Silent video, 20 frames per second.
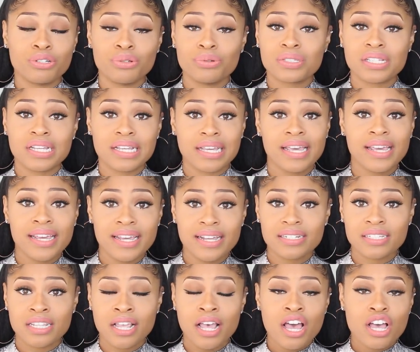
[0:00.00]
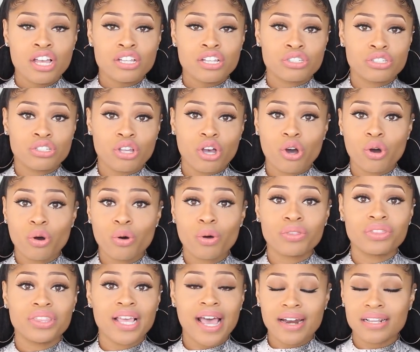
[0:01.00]
using heat.
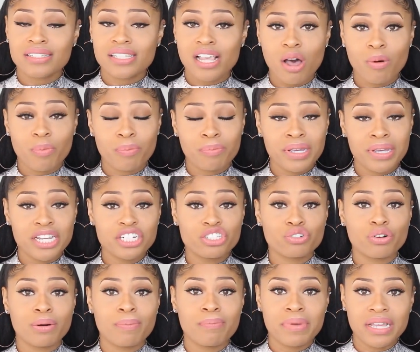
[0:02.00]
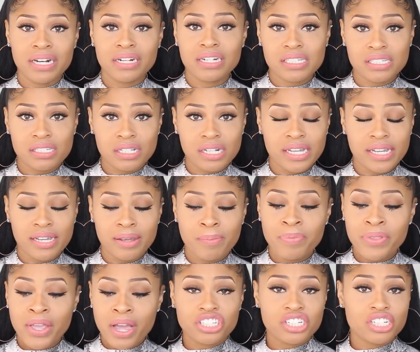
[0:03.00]
So that has helped me
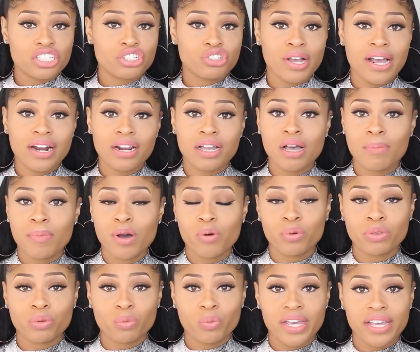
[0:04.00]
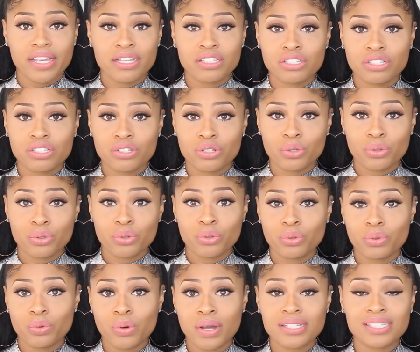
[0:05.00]
tremendously. Just try to come up with ways
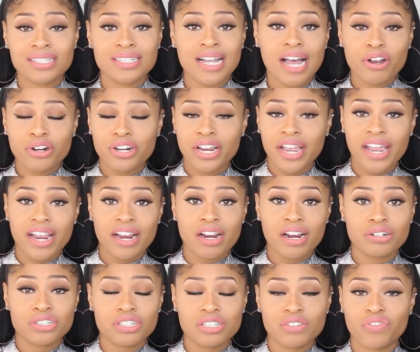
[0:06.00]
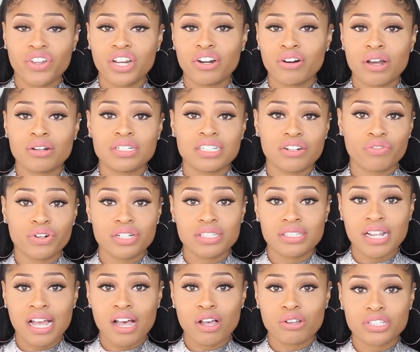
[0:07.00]
to style your hair, just figure out different
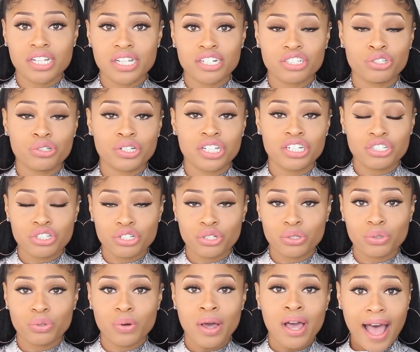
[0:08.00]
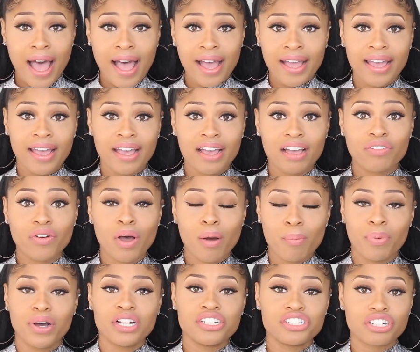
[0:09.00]
styles that you can do. I
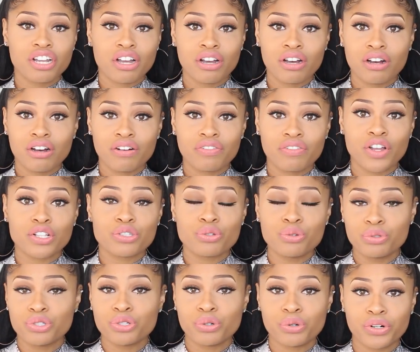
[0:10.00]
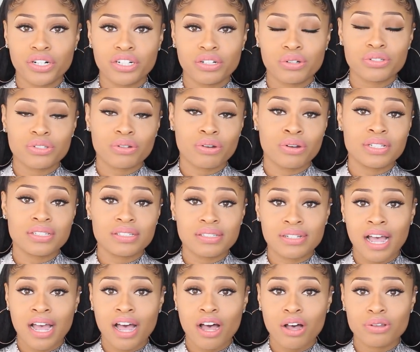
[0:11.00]
have a bunch of tutorials on
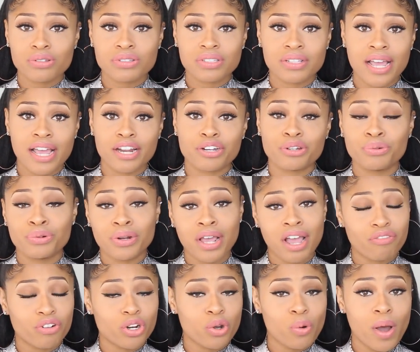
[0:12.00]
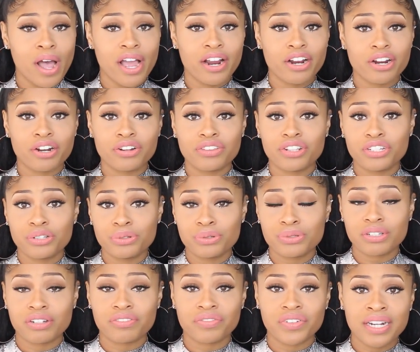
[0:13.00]
styles that do not require the
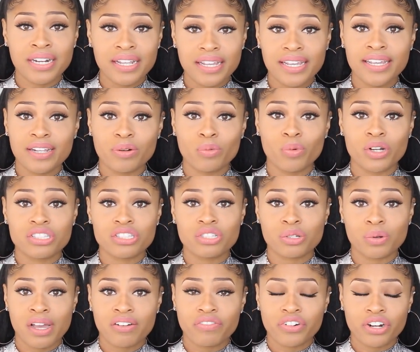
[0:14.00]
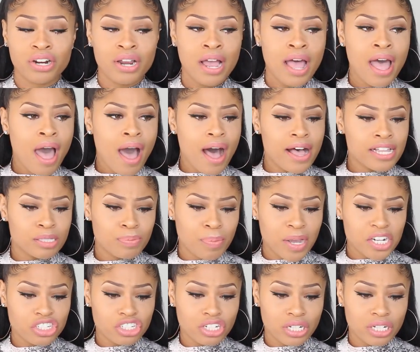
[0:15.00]
use of any heat whatsoever,
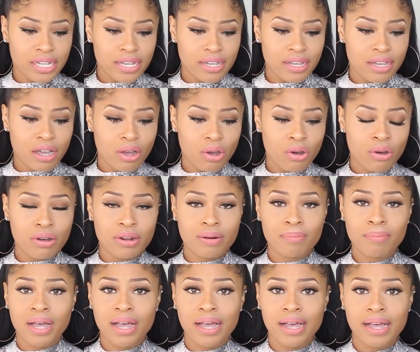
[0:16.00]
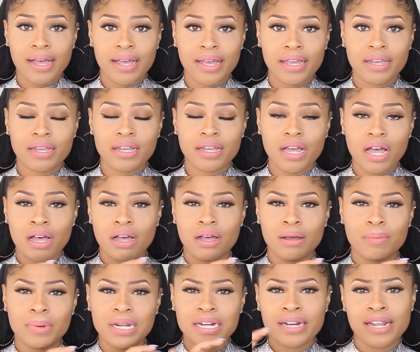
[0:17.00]
especially on
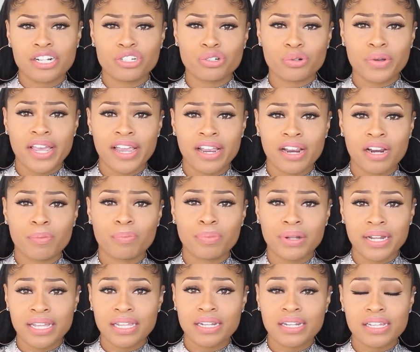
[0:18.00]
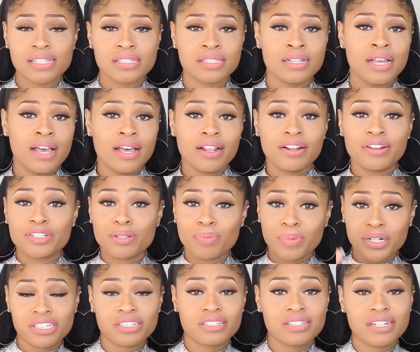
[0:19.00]
my natural hair playlist. There's a
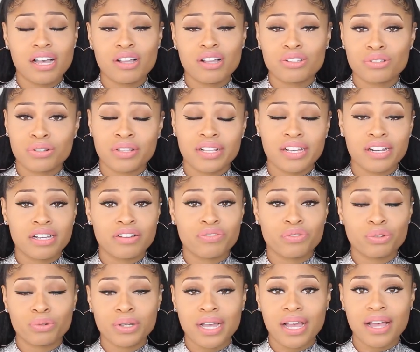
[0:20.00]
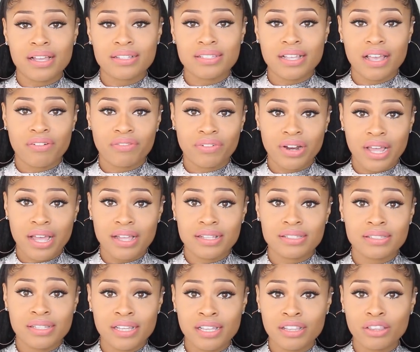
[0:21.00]
bunch of styles on there. If you guys have
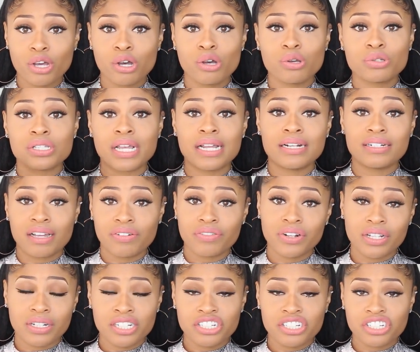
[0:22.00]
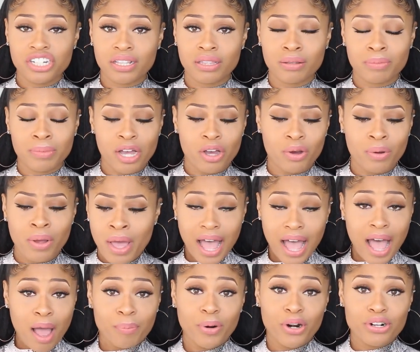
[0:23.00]
not seen those, definitely check them out.
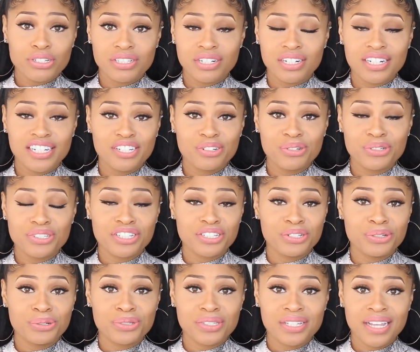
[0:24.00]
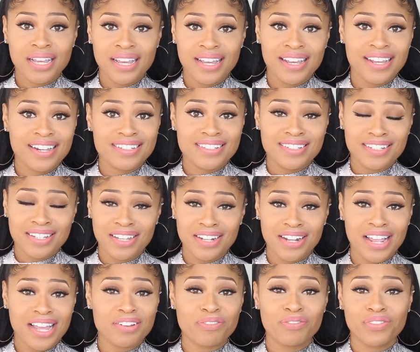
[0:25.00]
I personally used to use heat
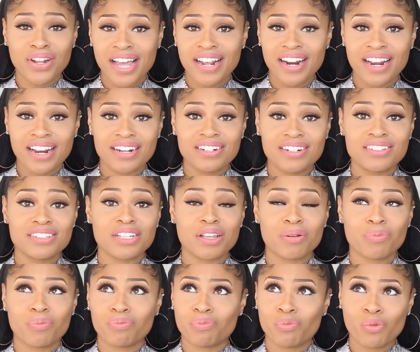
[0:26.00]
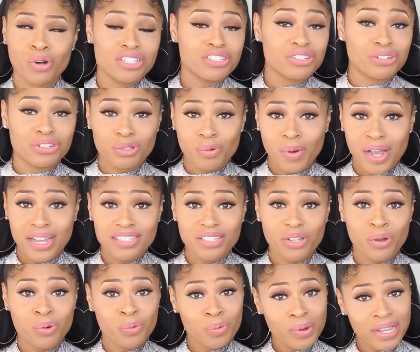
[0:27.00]
like flat irons once or
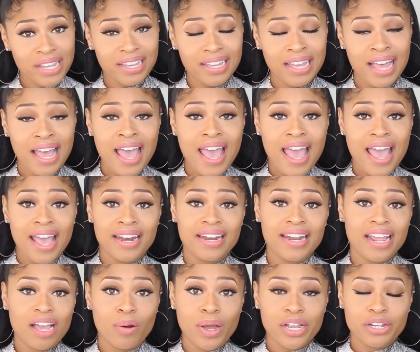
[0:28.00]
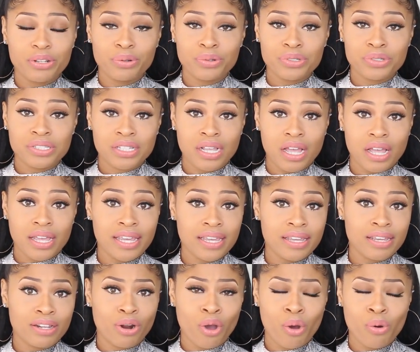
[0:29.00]
twice a week, and now I use
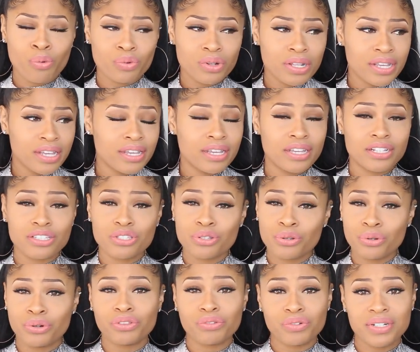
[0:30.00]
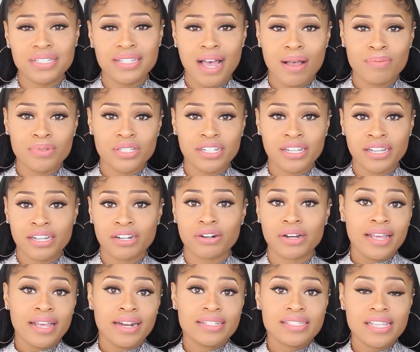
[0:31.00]
heat only 2 to 3 times a
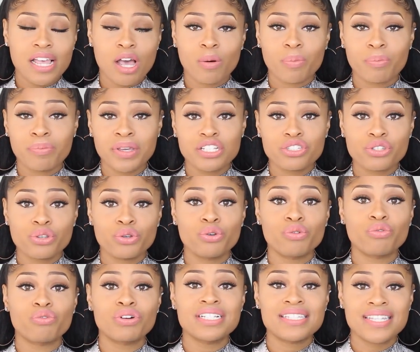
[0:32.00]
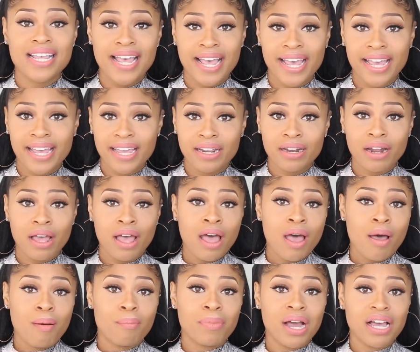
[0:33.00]
year. It has helped me to retain
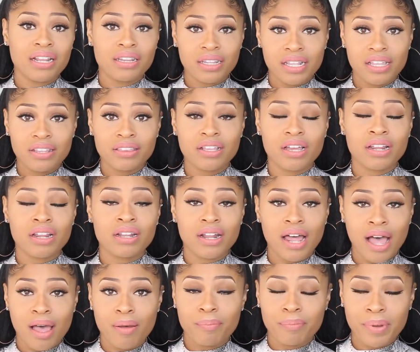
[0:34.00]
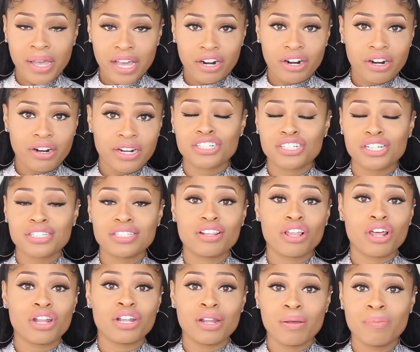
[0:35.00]
my length a lot better. Just
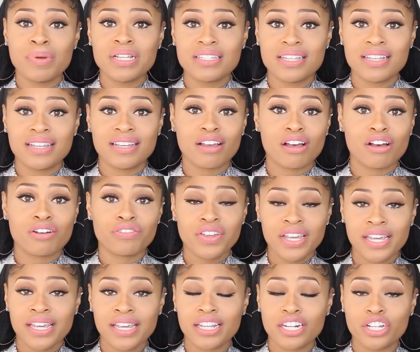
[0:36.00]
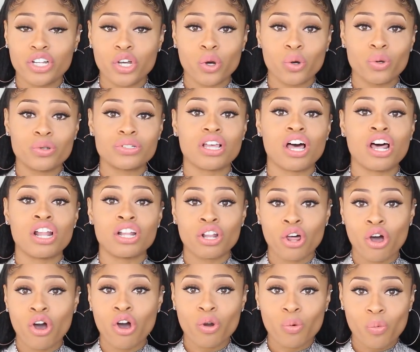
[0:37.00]
the limiting of heat goes a
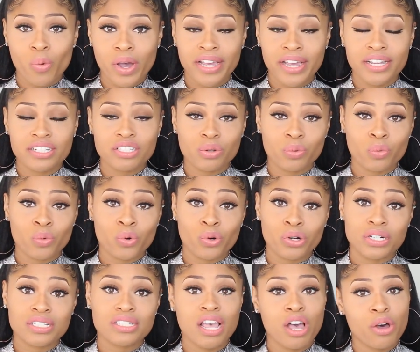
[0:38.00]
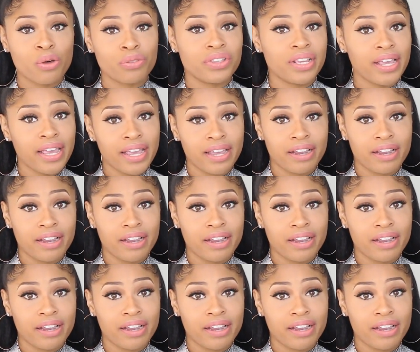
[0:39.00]
long way towards healthy